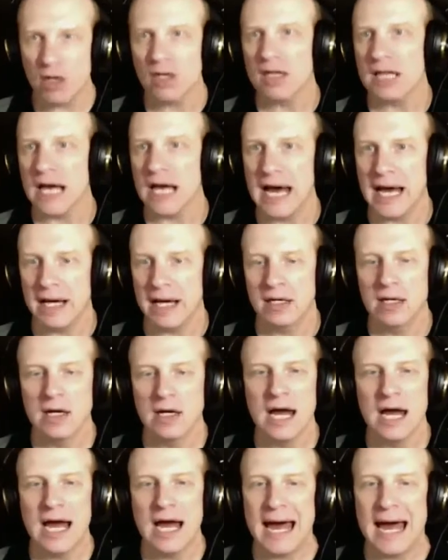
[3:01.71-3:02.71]
of the hack,
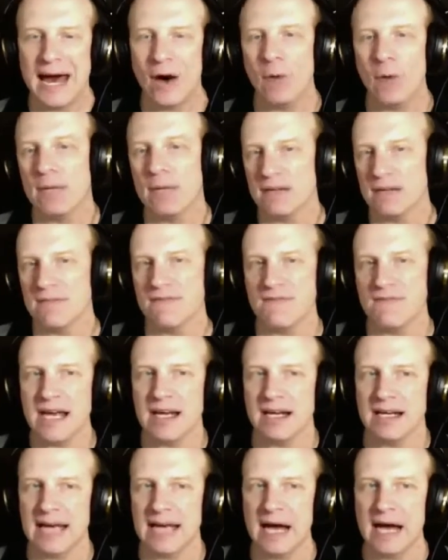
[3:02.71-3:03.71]
how many fake
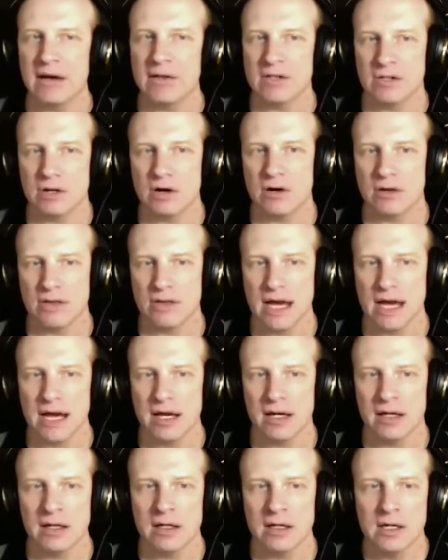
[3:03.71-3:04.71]
accounts are
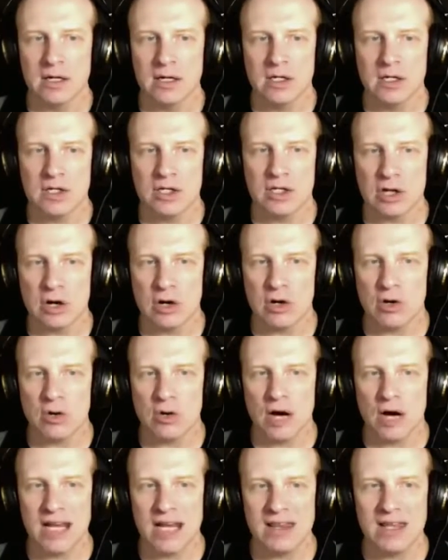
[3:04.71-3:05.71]
there.
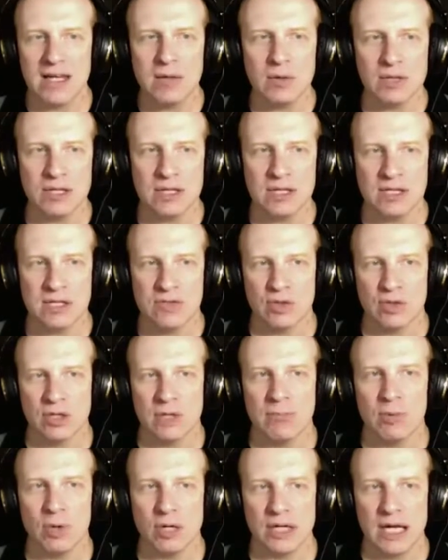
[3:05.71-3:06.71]
So I think what this is really
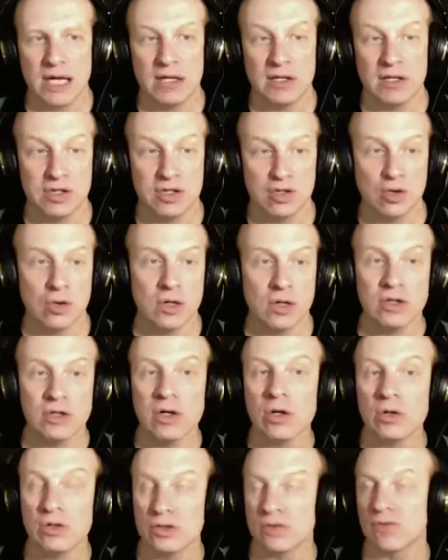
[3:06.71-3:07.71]
pointing out, and the story
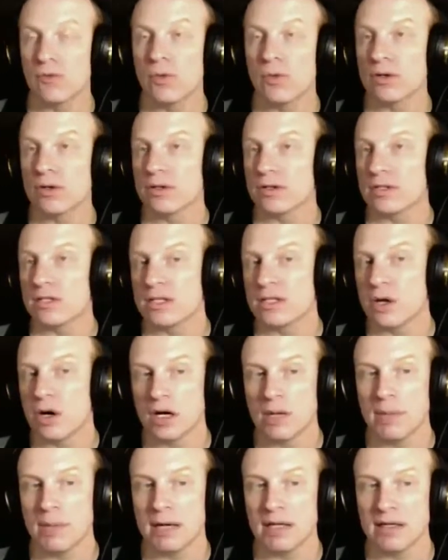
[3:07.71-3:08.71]
goes forth to
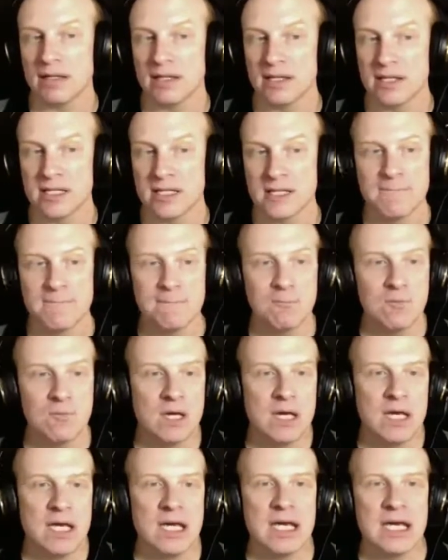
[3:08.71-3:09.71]
talk about this,
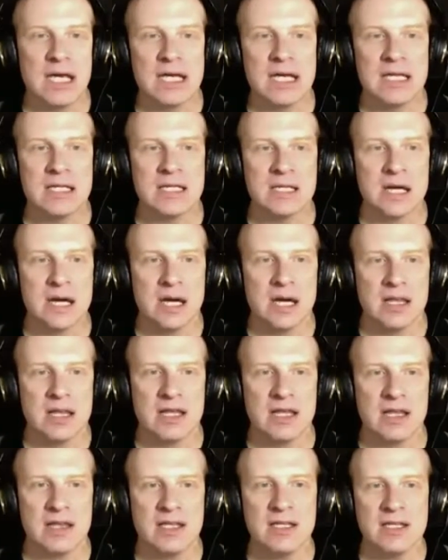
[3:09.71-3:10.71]
is
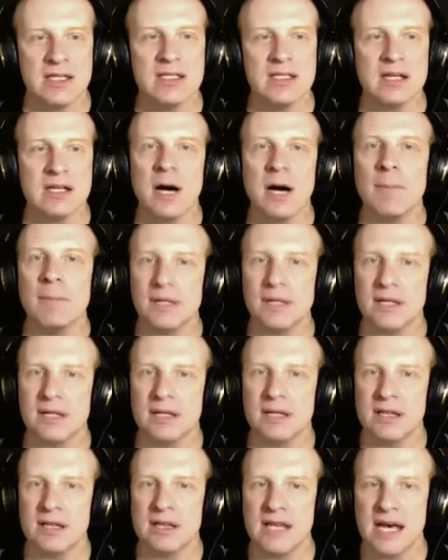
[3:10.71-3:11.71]
that this is a
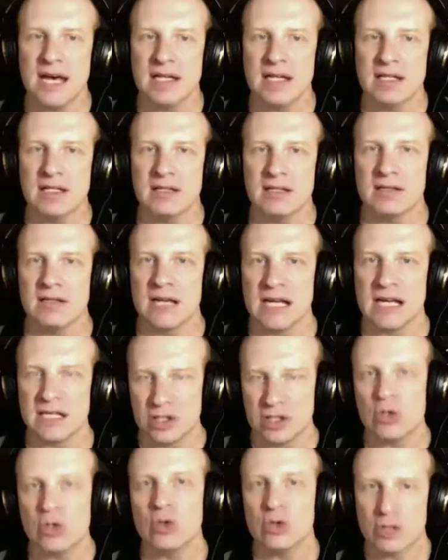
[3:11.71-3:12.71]
company that its
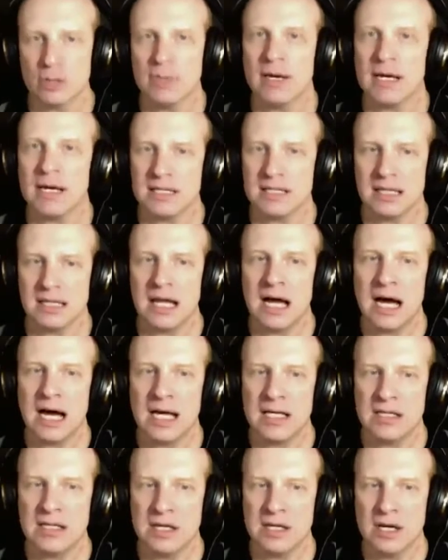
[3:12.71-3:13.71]
user base
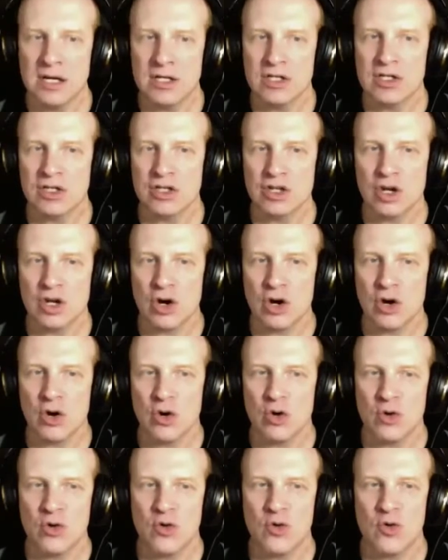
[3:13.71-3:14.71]
lies.
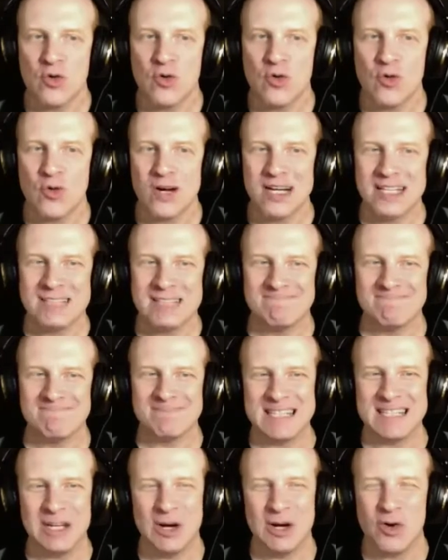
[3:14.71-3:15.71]
So
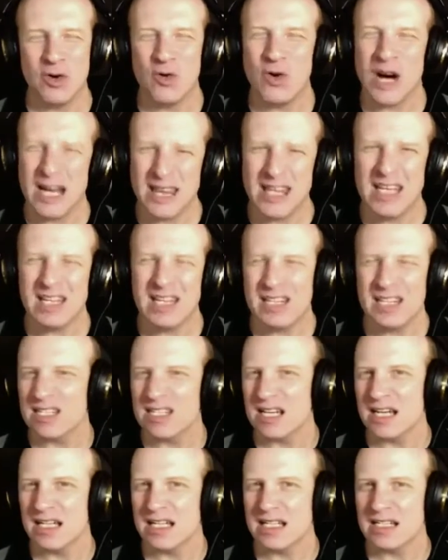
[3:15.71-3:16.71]
you know, I think the
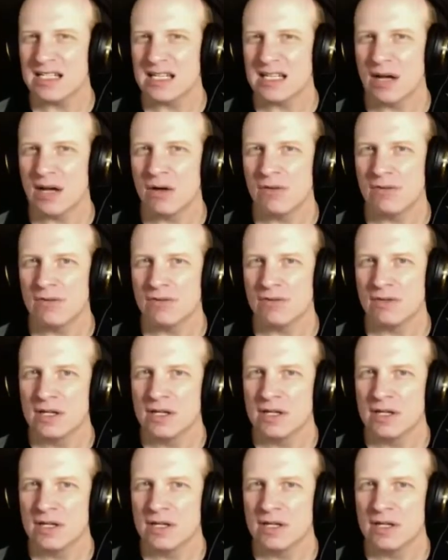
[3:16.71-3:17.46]
site itself